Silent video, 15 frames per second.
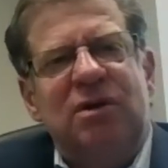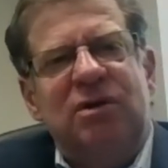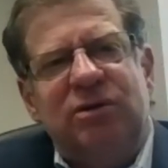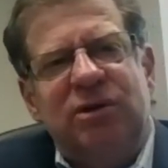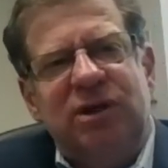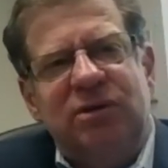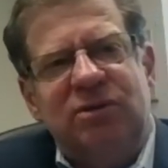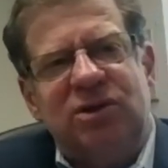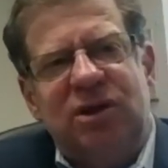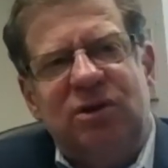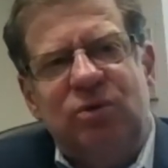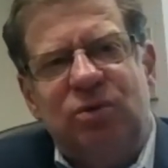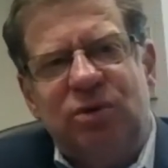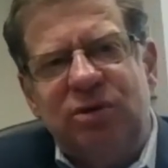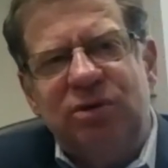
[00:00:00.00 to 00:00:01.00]
or the outside
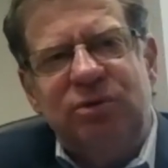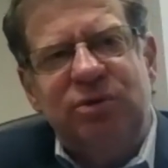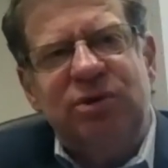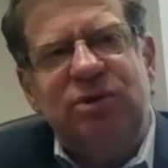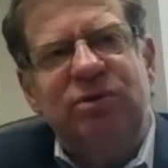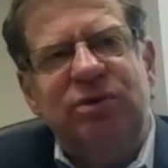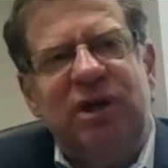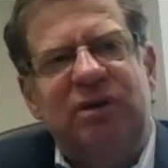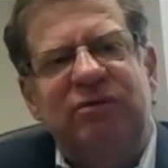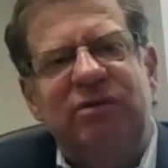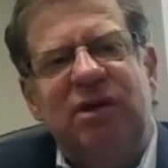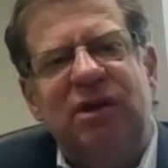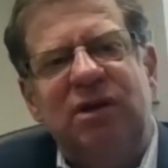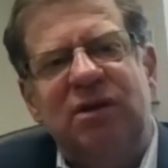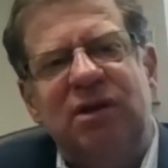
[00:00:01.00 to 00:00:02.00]
world, we're doing
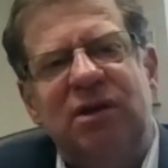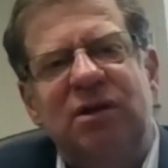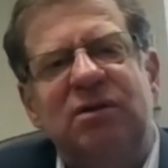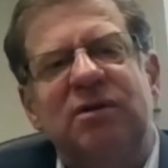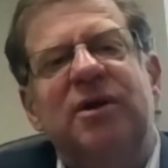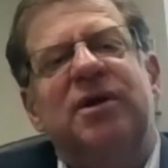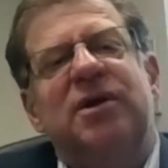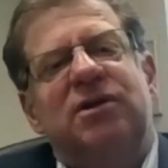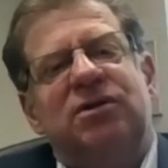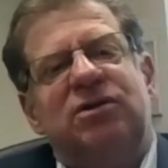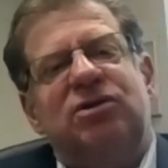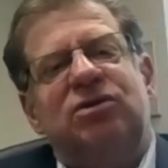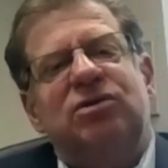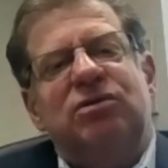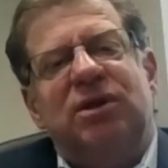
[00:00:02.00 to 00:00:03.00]
everything uh,
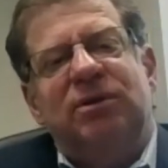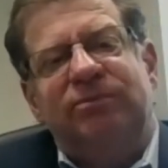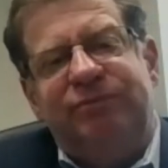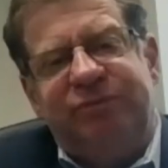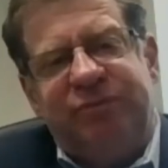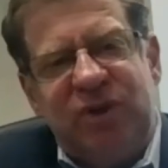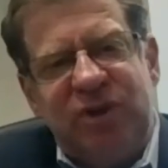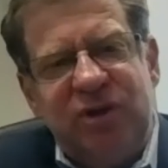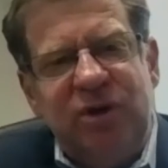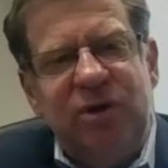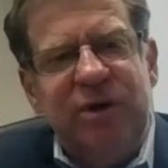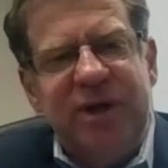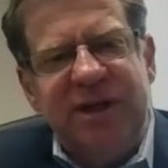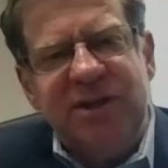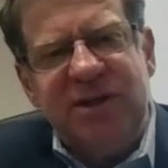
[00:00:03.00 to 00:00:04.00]
to, um, to go
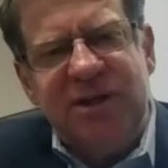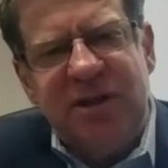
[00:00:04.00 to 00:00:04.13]
against